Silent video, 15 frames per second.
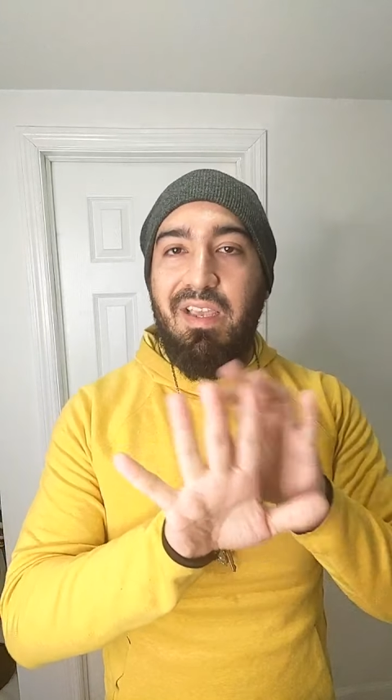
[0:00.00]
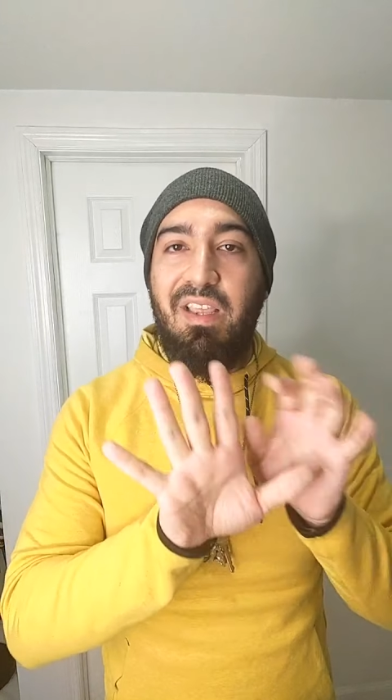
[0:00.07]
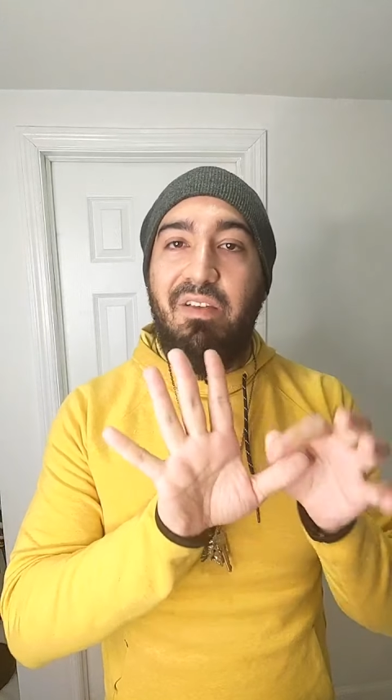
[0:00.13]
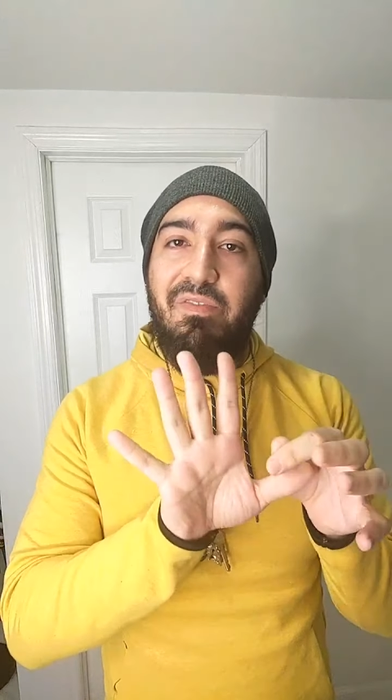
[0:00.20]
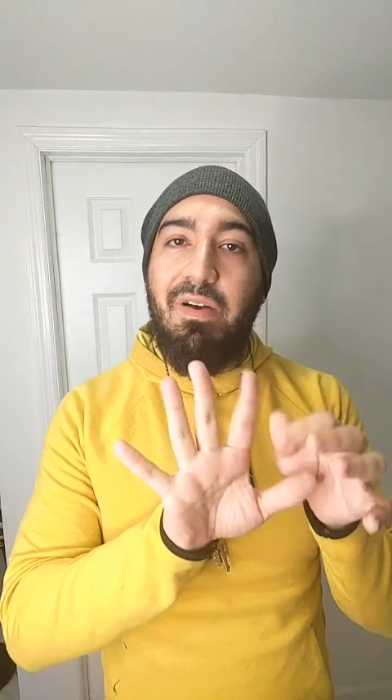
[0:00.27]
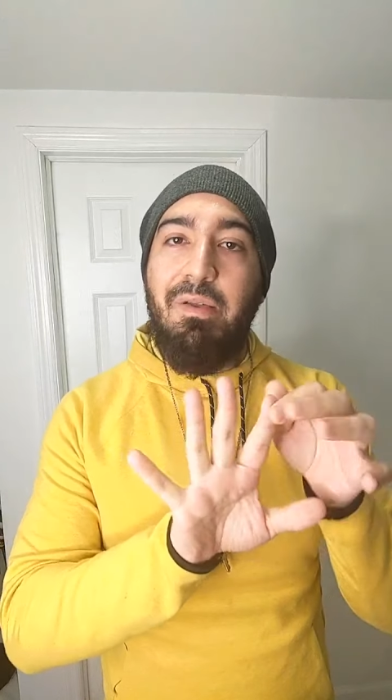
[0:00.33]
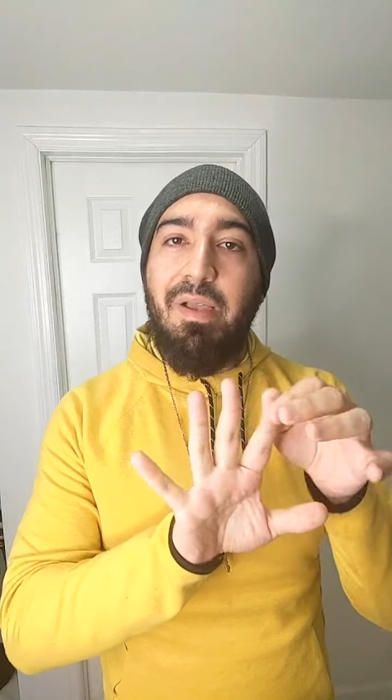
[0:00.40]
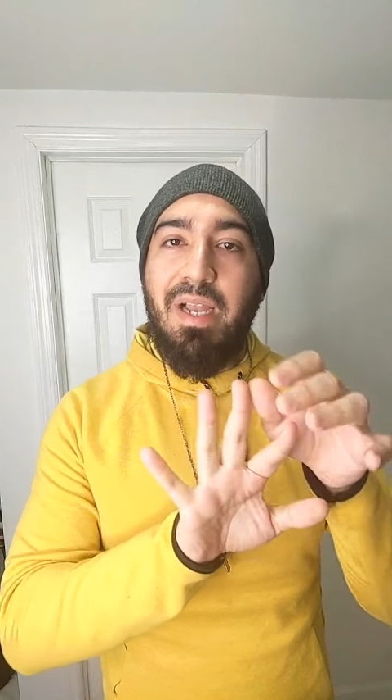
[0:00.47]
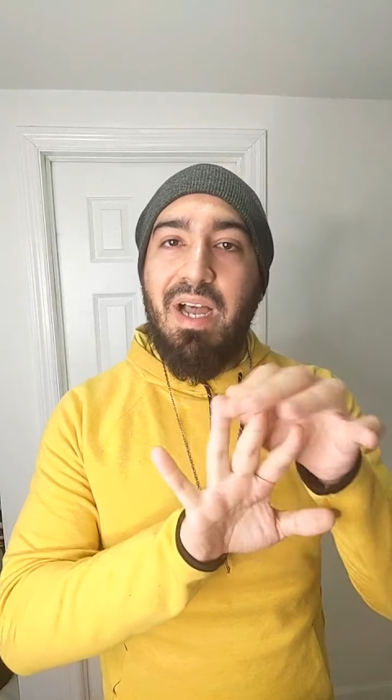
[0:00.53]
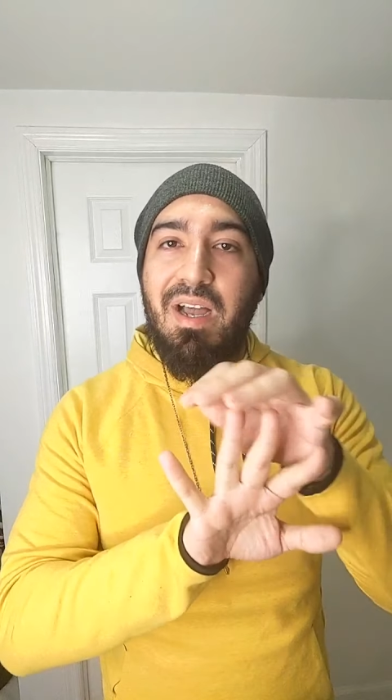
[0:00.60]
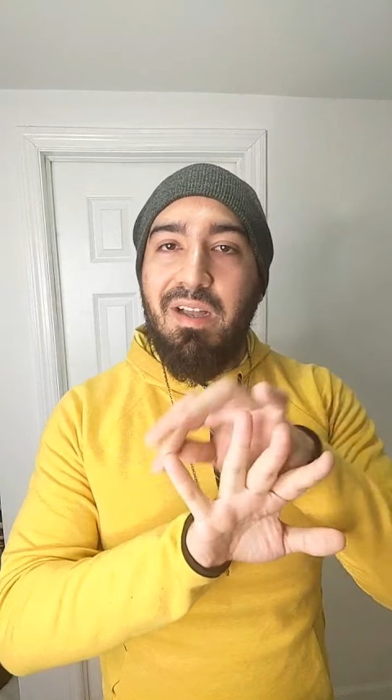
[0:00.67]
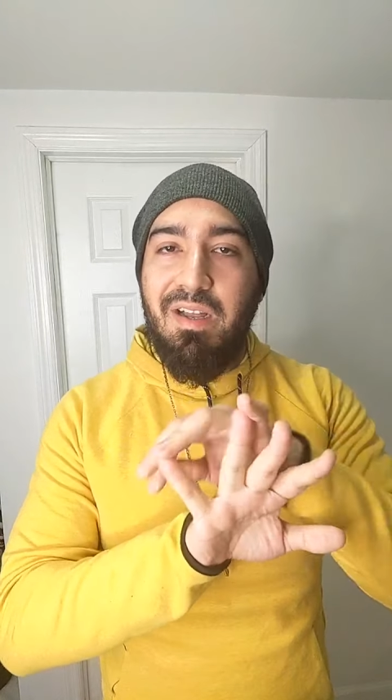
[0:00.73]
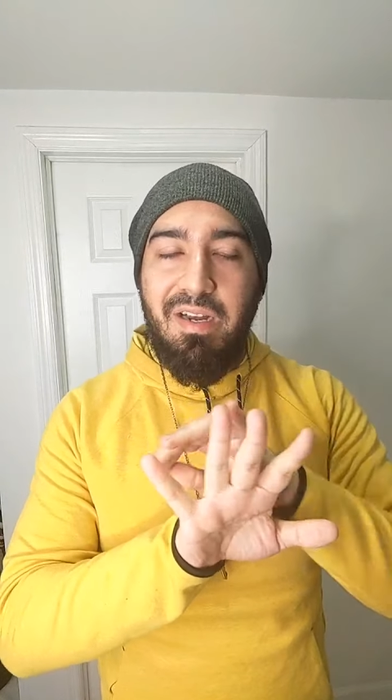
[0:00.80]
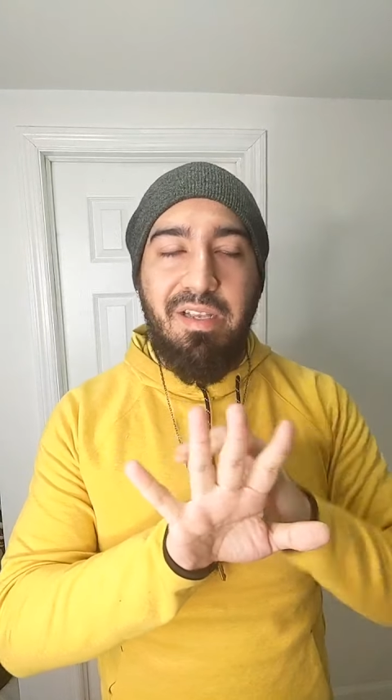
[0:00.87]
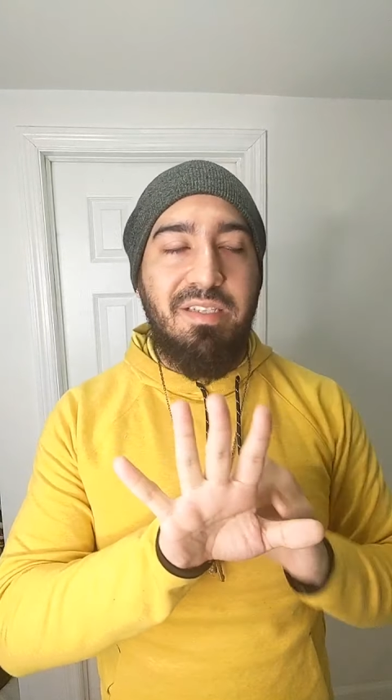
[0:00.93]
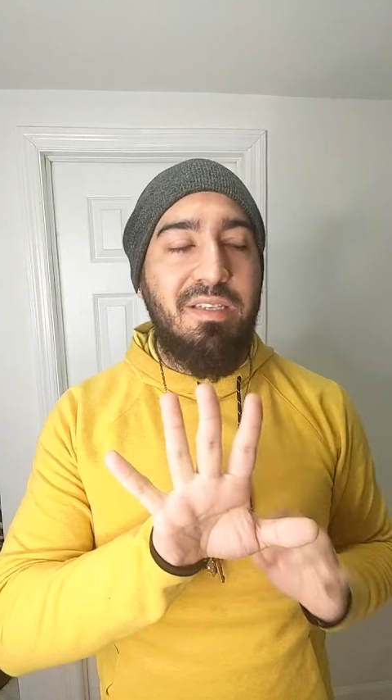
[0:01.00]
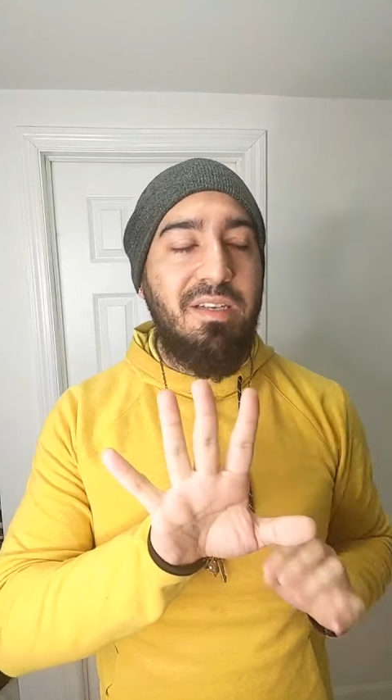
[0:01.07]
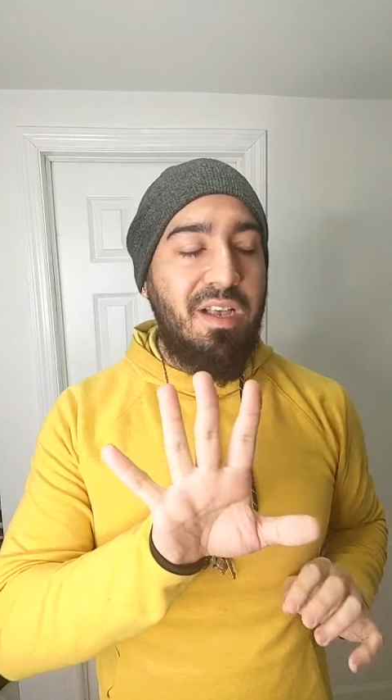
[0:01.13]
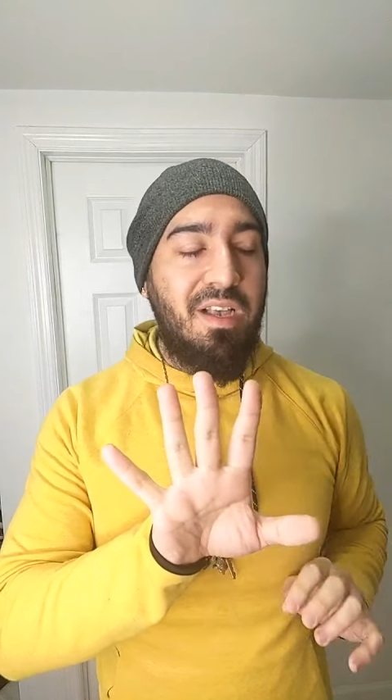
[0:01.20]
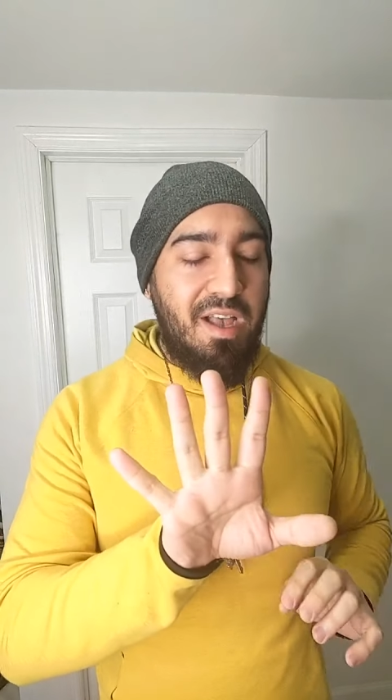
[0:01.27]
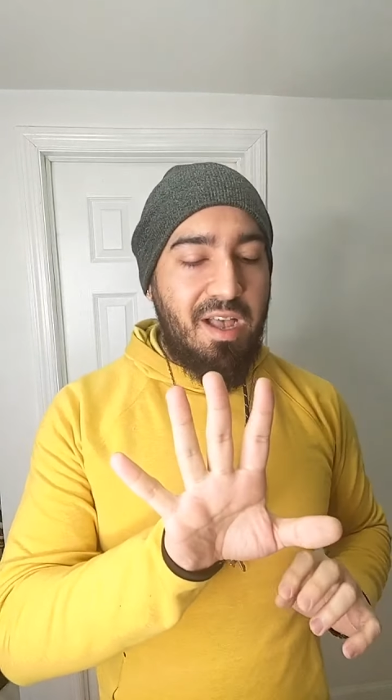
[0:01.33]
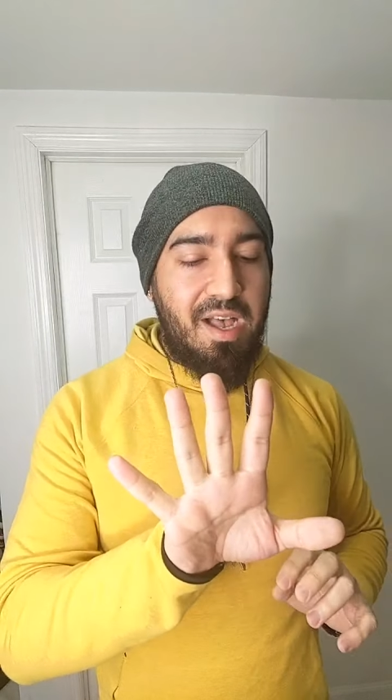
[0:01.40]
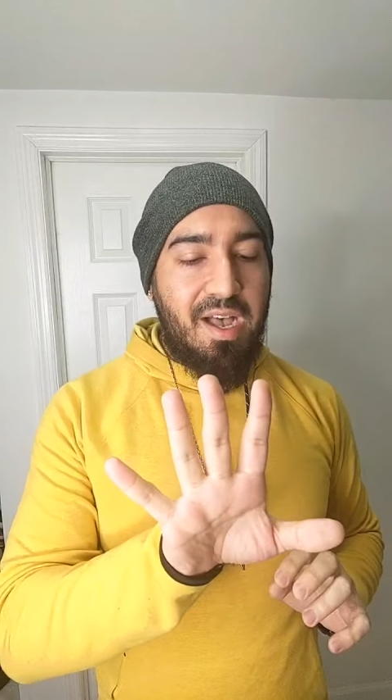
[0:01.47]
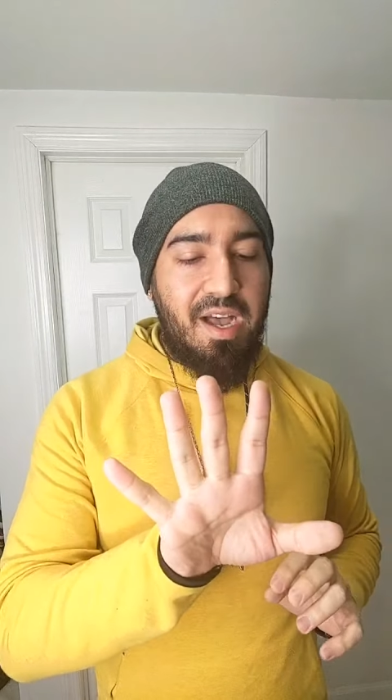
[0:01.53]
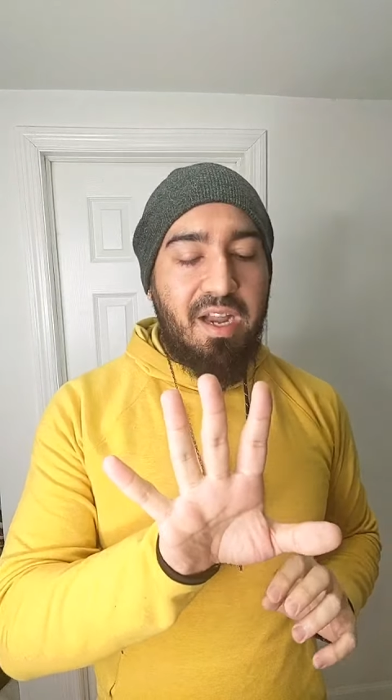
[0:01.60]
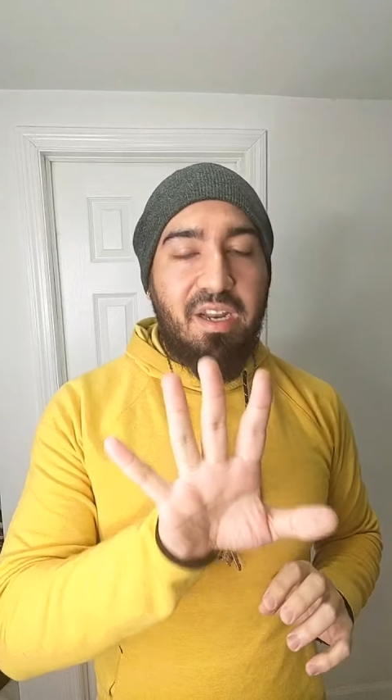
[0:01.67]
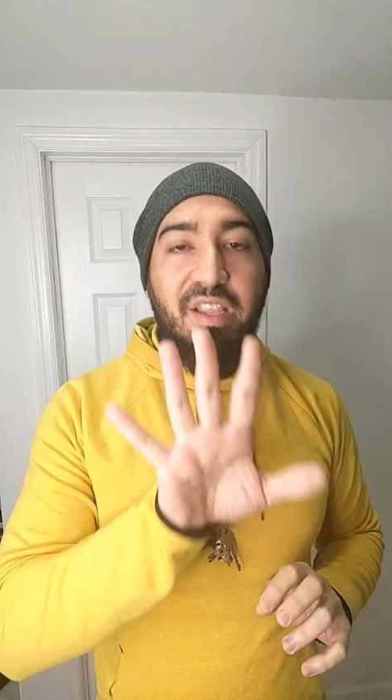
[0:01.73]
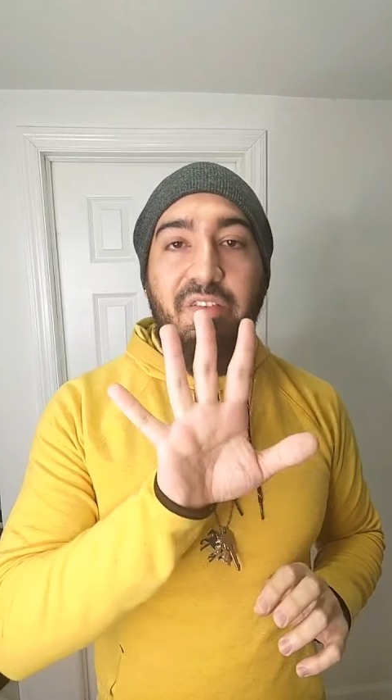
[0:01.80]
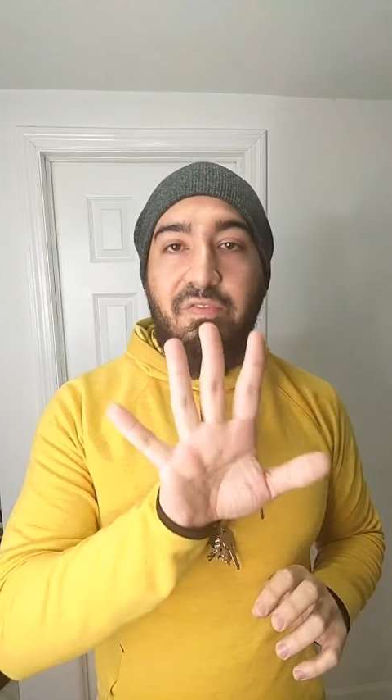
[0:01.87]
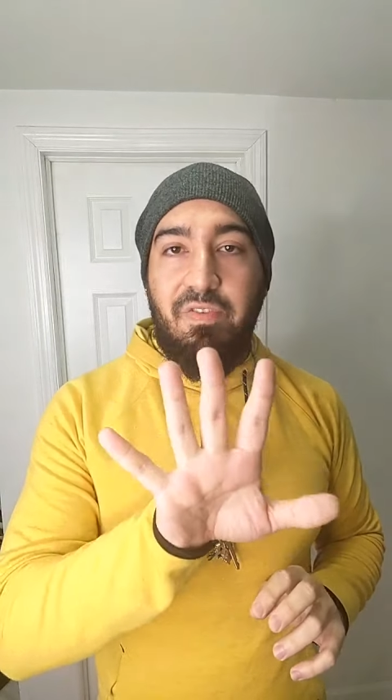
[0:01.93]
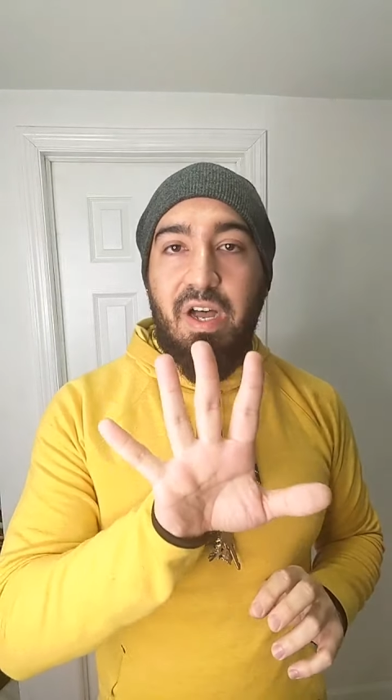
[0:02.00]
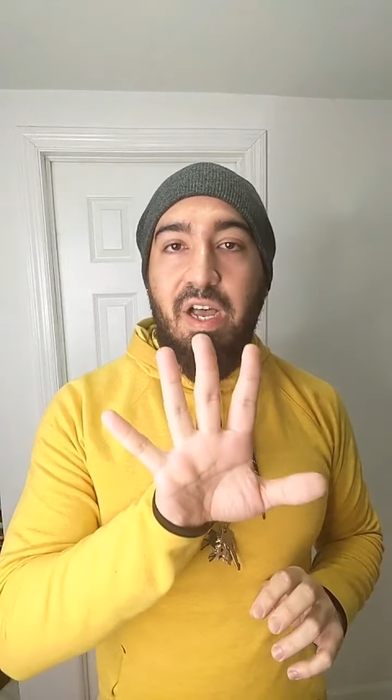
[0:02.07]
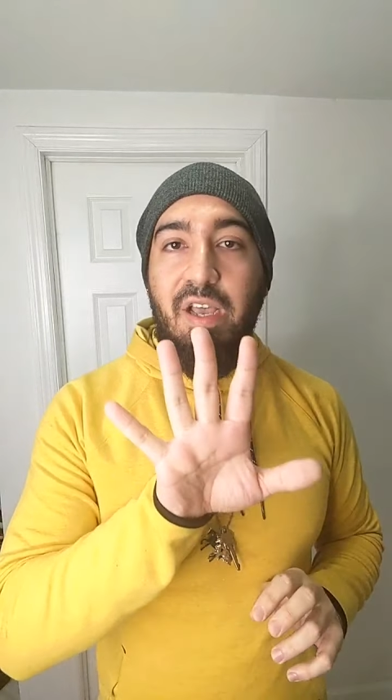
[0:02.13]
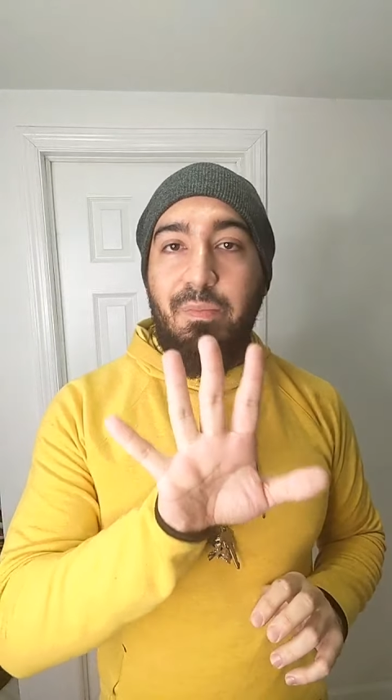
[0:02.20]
The 5 Cancris are the 5